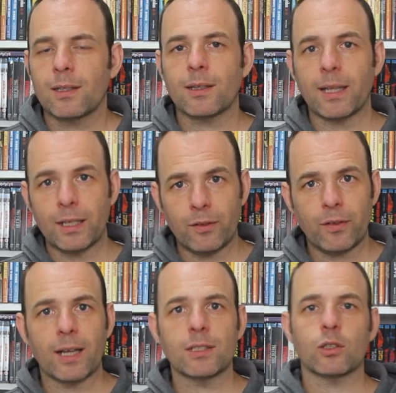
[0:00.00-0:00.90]
life
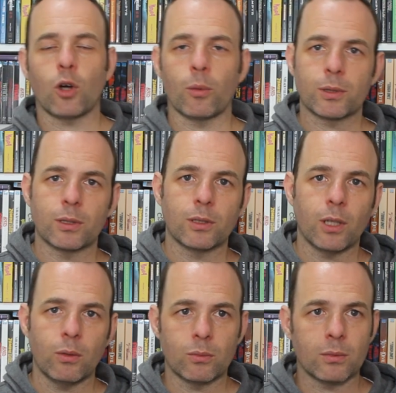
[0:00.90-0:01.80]
has its ups and
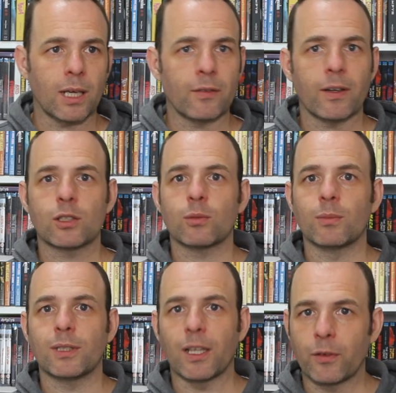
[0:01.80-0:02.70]
downs. I've had some
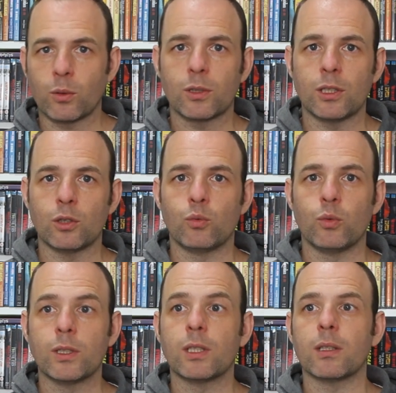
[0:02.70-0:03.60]
difficulties
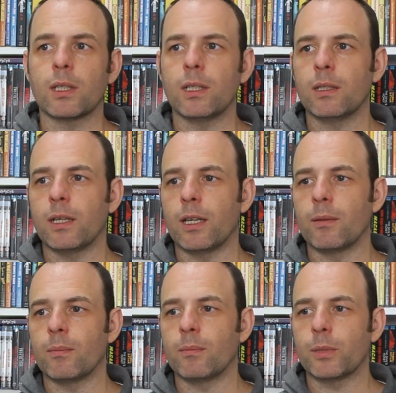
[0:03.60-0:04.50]
recently,
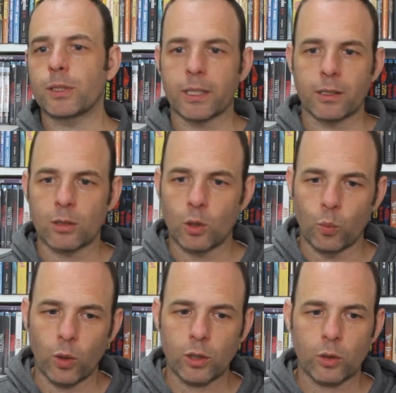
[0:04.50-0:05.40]
um, particularly at
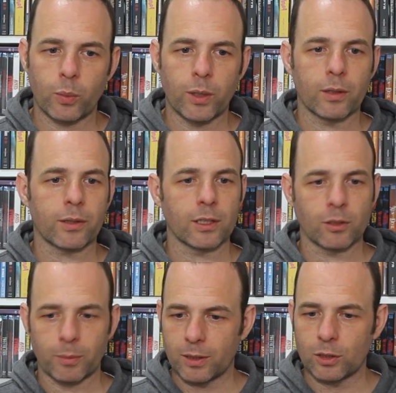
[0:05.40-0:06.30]
work, where things
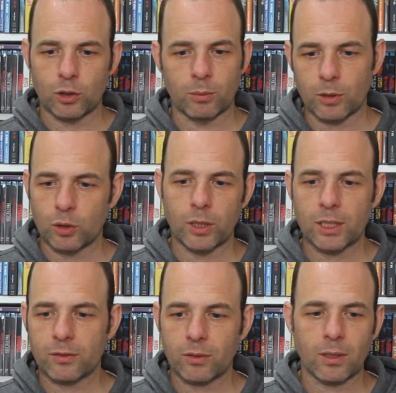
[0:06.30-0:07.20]
have been extremely
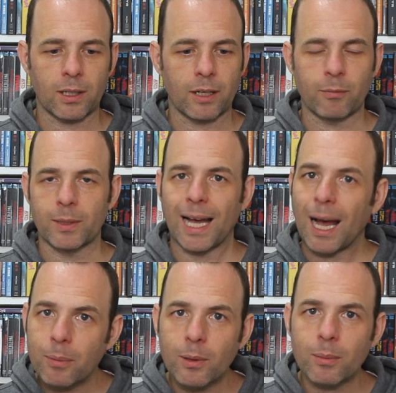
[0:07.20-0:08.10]
stressful. I haven't been
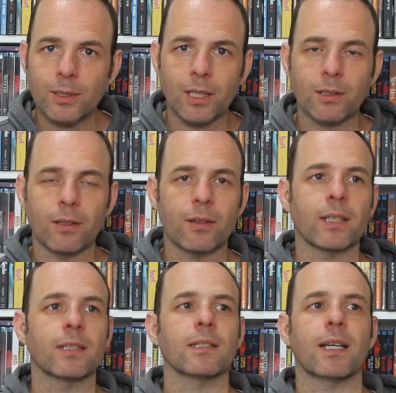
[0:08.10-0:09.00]
happy about certain
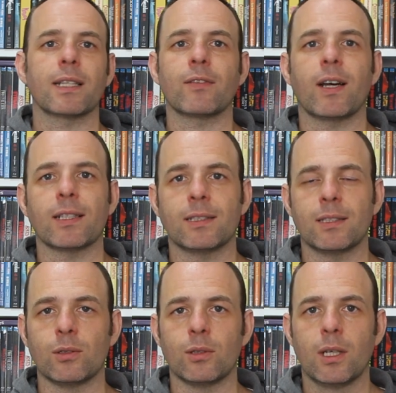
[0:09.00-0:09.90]
things, and I've had
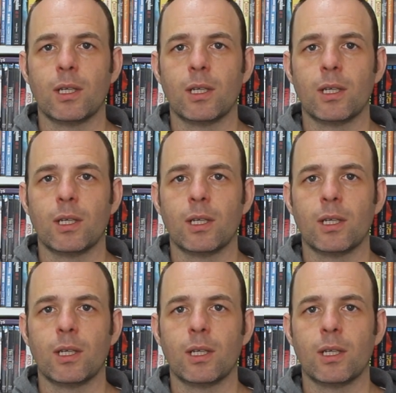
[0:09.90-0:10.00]
to